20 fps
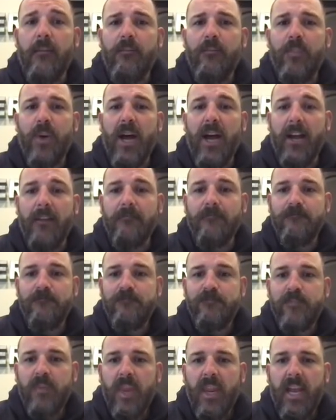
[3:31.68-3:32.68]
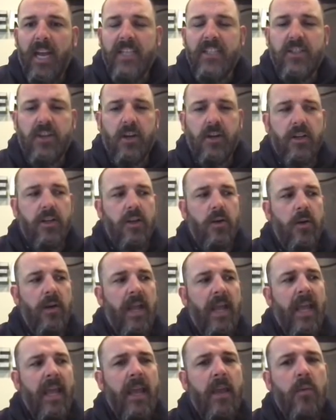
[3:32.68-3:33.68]
but I started going,
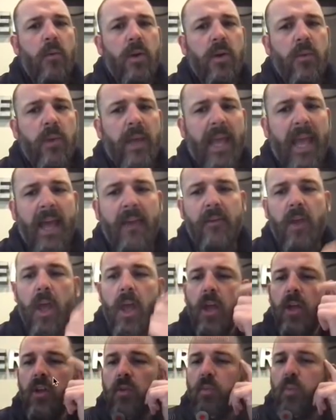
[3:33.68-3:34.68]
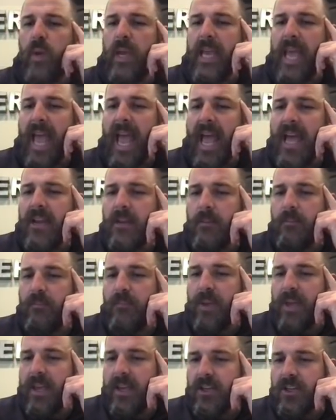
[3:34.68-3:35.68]
hey, what do we have? We had a
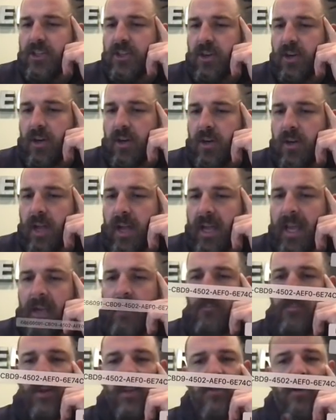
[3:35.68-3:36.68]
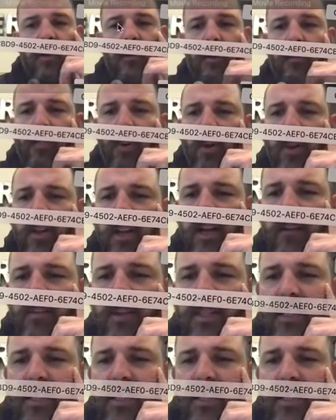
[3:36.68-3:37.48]
picture. I had a picture. Let me pull it up. Let's